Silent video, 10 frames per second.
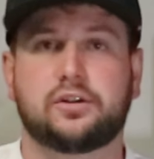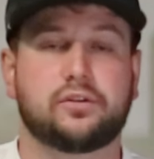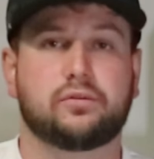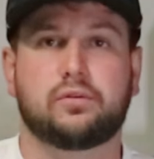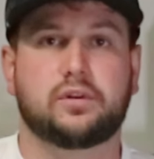You
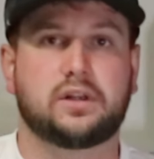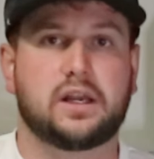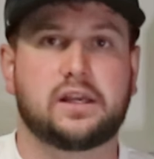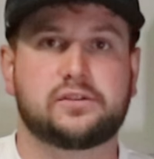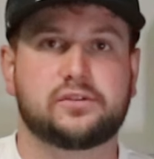can throw it on
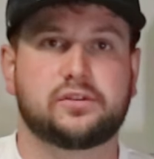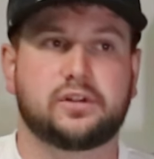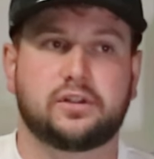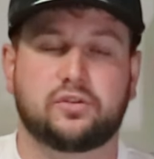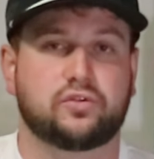
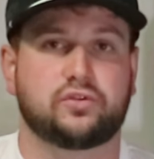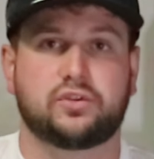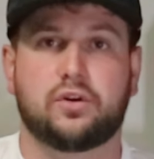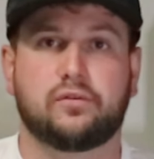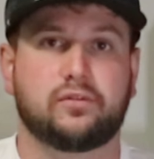hyzer and it'll
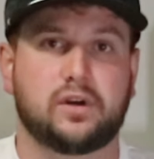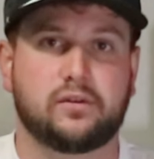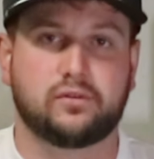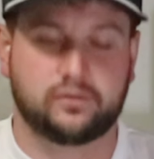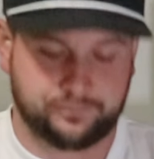just go
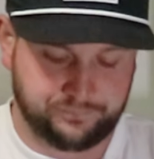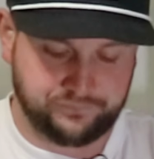forever.